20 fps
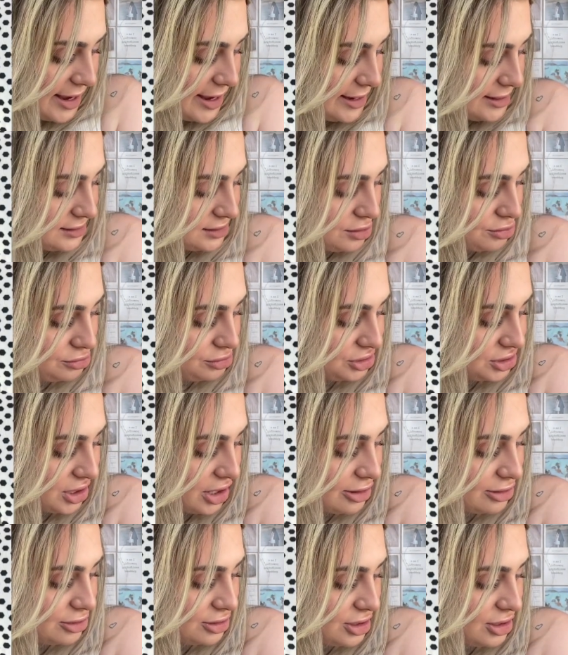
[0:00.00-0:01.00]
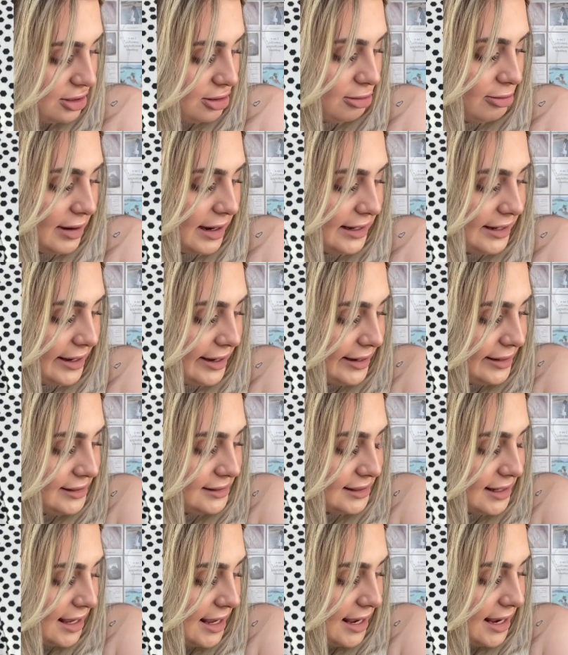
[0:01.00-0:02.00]
It is also new and it
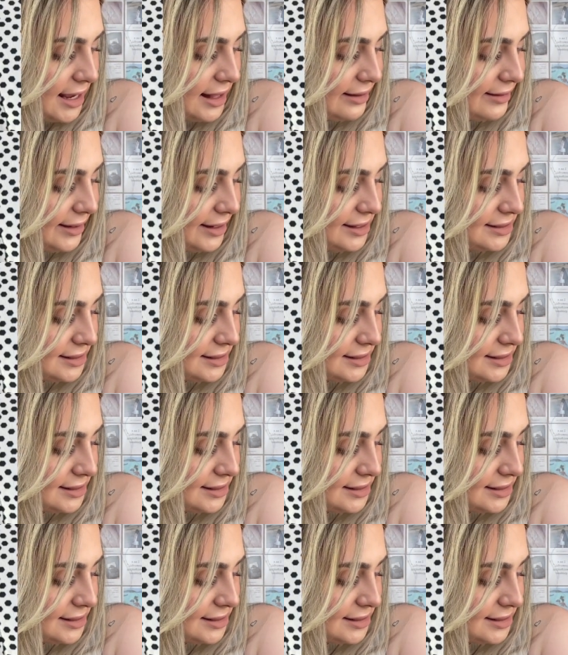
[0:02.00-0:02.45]
is healing.